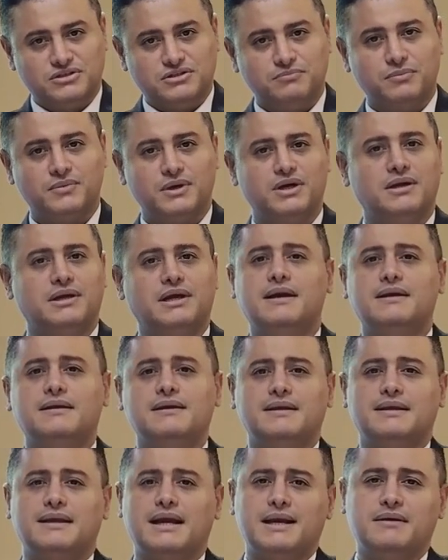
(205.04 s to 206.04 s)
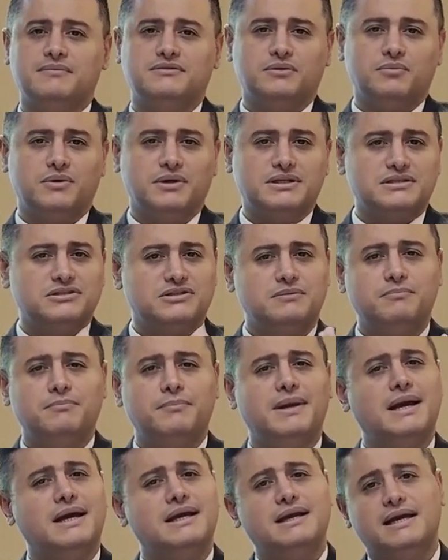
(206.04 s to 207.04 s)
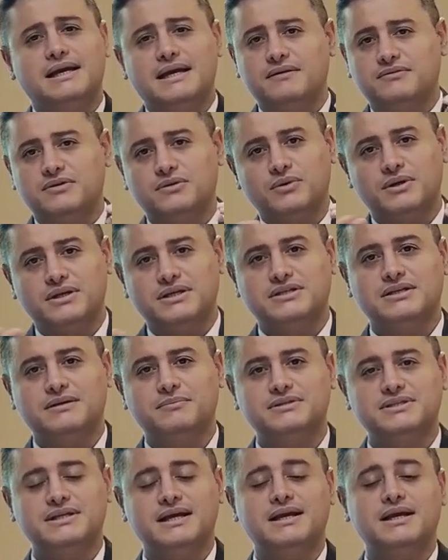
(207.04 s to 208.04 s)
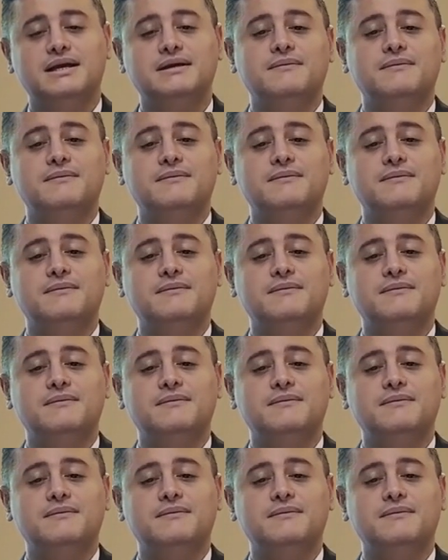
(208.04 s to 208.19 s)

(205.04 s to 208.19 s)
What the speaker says: the market. Everyone is complaining, everyone is upset,